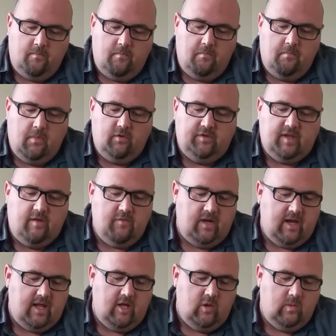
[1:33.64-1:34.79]
Most
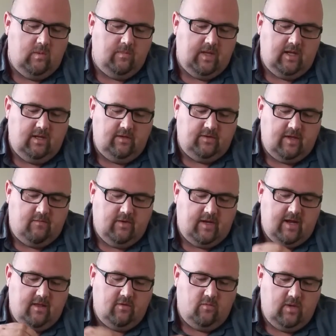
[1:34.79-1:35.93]
everyday human beings, every
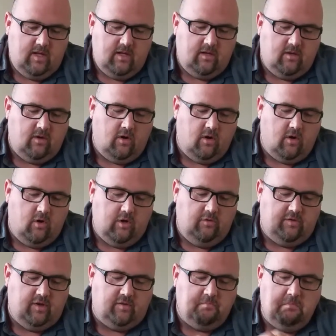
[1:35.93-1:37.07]
day of the week, are going to use
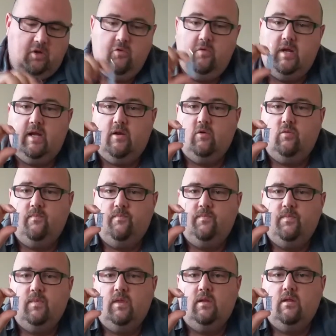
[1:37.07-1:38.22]
this blue needle.
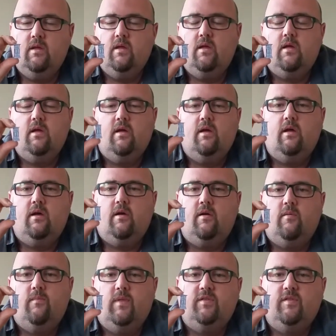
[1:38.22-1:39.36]

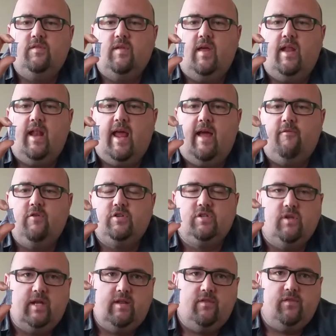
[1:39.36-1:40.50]
This is an average
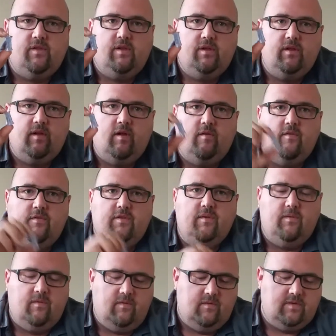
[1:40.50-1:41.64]
length
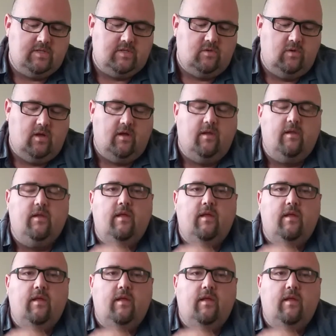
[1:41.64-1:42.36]
to